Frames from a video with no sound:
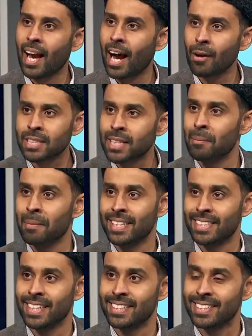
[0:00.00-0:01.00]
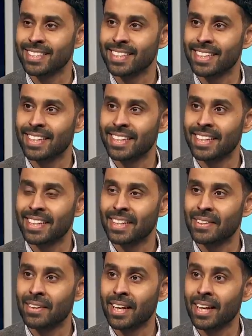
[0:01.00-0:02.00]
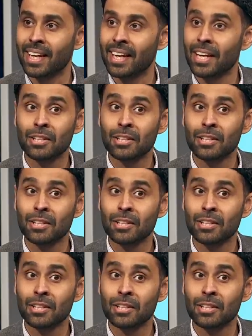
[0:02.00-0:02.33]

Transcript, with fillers: how does that make sense? Right?